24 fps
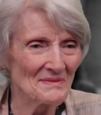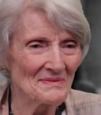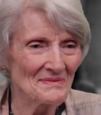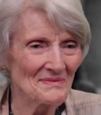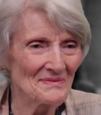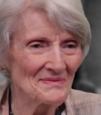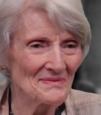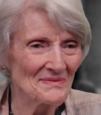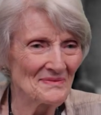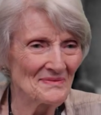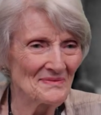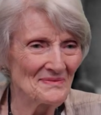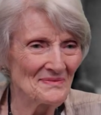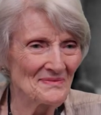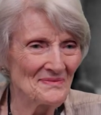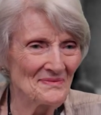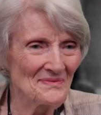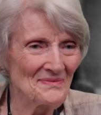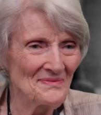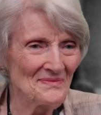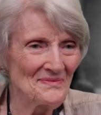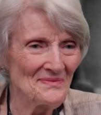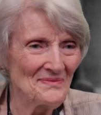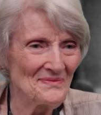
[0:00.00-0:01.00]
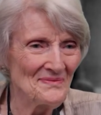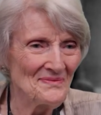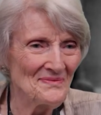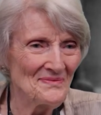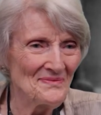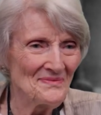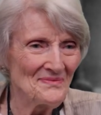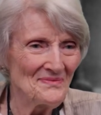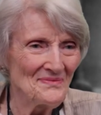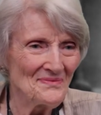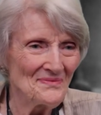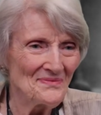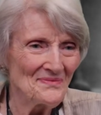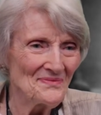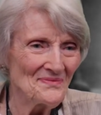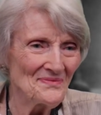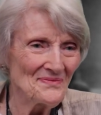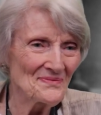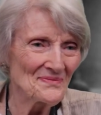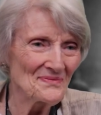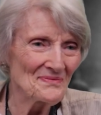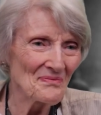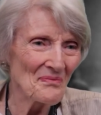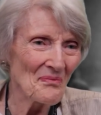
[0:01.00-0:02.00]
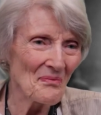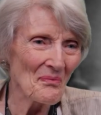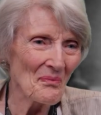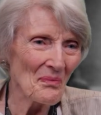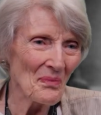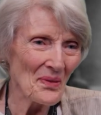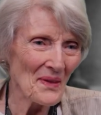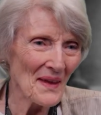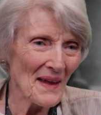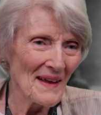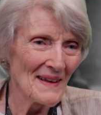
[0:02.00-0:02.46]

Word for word: Yeah. okay, that makes sense to me.